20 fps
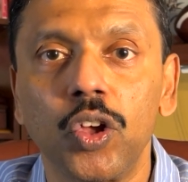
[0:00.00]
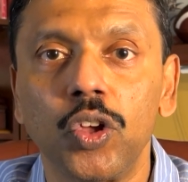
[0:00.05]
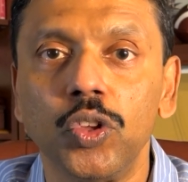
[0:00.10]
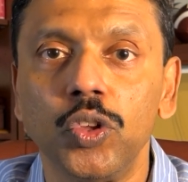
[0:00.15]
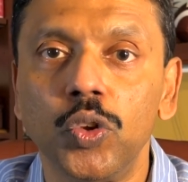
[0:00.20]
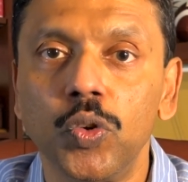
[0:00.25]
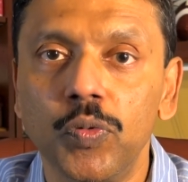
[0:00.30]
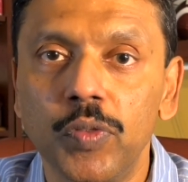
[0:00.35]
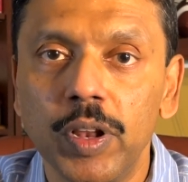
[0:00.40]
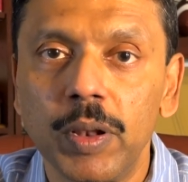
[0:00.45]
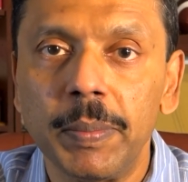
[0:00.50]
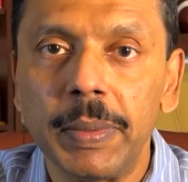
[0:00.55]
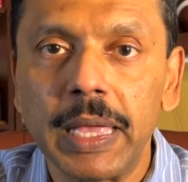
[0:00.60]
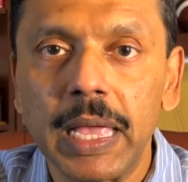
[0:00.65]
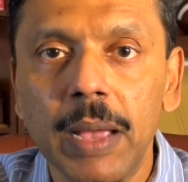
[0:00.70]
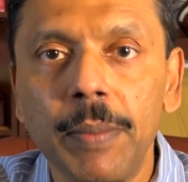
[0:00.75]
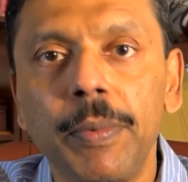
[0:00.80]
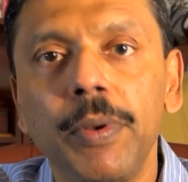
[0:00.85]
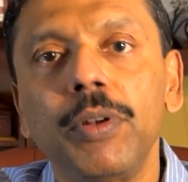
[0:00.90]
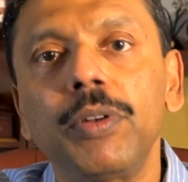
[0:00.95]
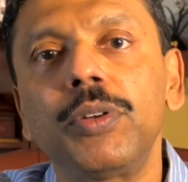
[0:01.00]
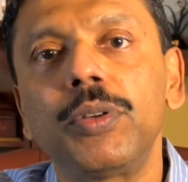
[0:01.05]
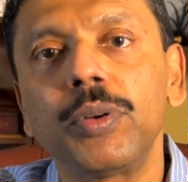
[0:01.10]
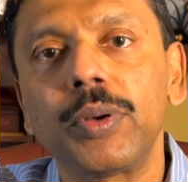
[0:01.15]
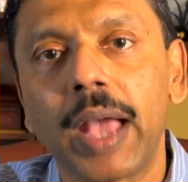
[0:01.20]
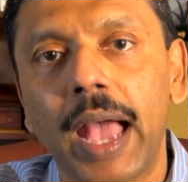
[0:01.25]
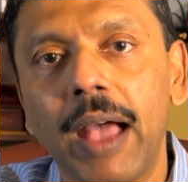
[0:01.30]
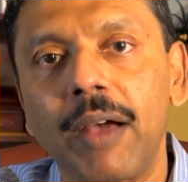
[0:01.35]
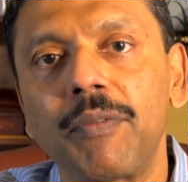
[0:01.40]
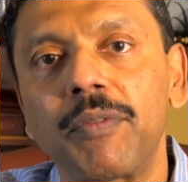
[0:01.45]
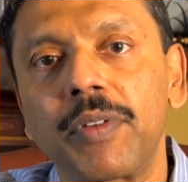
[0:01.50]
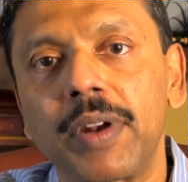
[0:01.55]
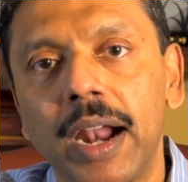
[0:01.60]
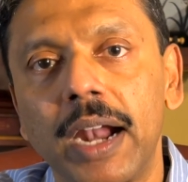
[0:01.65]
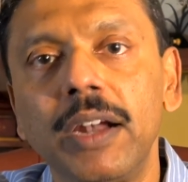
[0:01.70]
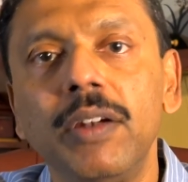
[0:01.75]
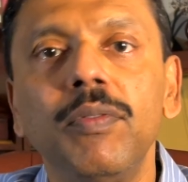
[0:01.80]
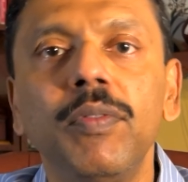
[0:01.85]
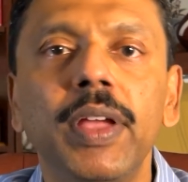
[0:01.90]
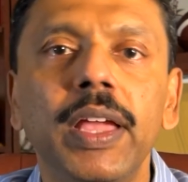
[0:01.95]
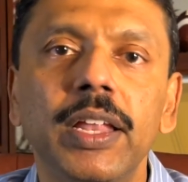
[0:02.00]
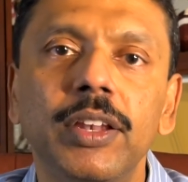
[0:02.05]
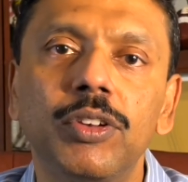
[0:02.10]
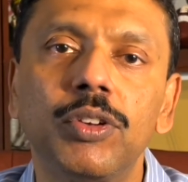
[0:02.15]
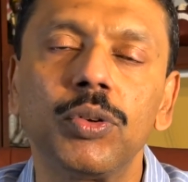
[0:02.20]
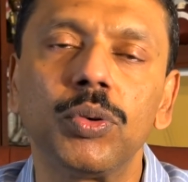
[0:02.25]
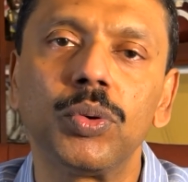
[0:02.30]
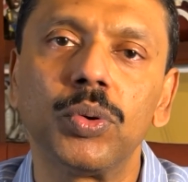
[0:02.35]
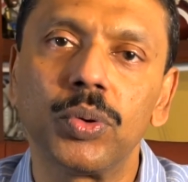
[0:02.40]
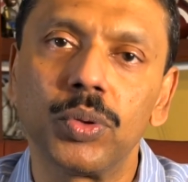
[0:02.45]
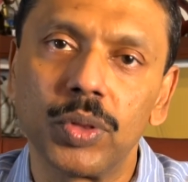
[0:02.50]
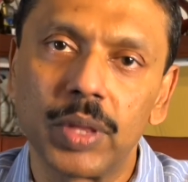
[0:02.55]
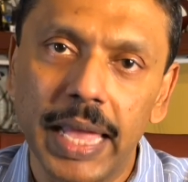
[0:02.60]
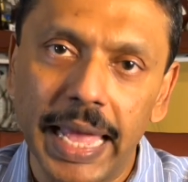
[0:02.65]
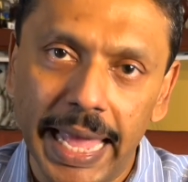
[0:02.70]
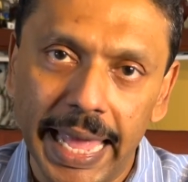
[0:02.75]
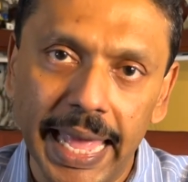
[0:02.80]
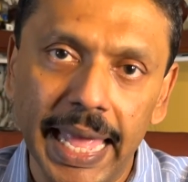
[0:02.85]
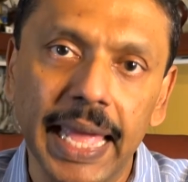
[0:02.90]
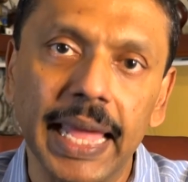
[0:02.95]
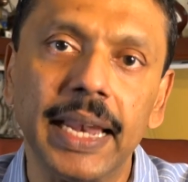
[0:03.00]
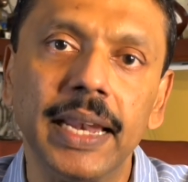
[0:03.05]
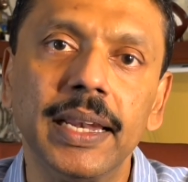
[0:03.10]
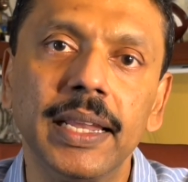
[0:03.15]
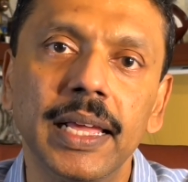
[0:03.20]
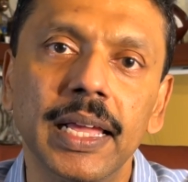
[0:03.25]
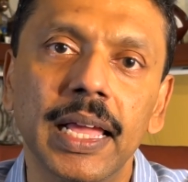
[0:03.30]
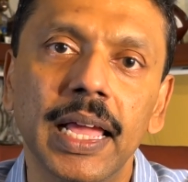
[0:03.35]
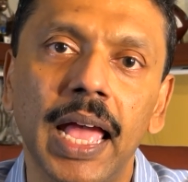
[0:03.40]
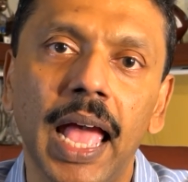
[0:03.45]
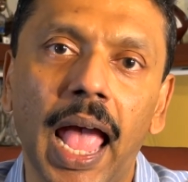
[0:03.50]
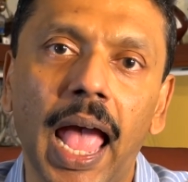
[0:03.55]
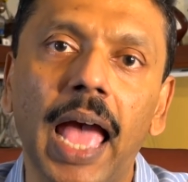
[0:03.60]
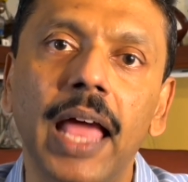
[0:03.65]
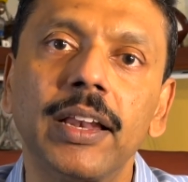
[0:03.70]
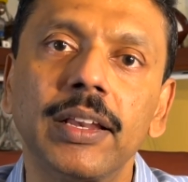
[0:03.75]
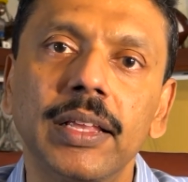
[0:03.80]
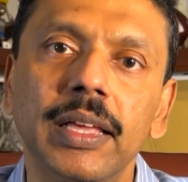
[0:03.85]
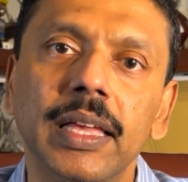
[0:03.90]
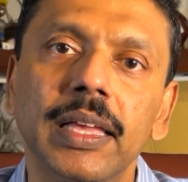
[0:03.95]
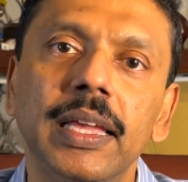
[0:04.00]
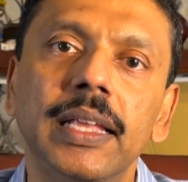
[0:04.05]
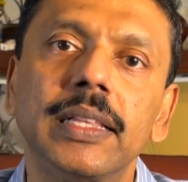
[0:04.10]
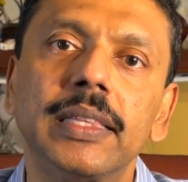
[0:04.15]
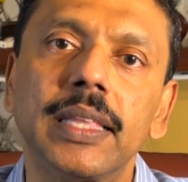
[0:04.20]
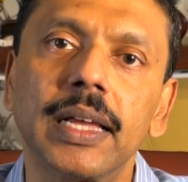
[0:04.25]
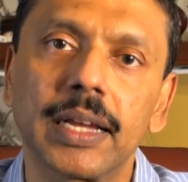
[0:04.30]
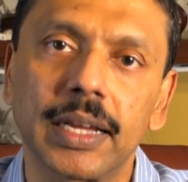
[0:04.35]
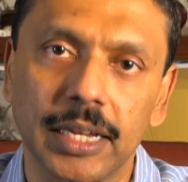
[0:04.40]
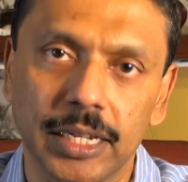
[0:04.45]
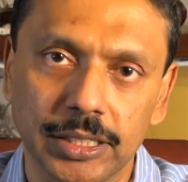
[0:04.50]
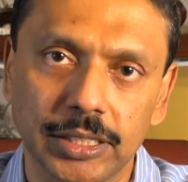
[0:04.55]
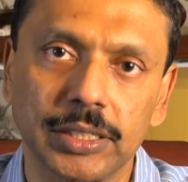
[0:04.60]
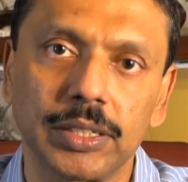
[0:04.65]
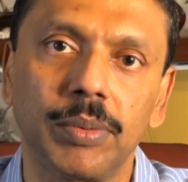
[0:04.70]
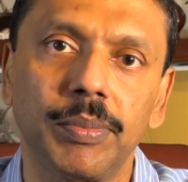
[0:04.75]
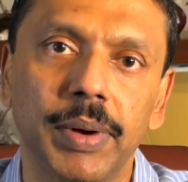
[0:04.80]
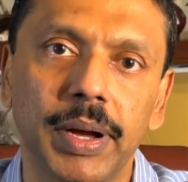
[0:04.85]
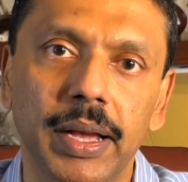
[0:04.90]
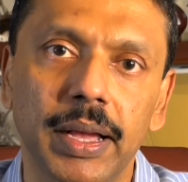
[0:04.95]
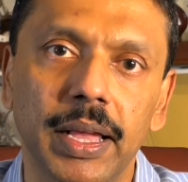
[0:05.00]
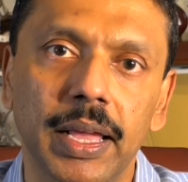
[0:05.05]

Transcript: you will be able to have runway to the end and hit the customer.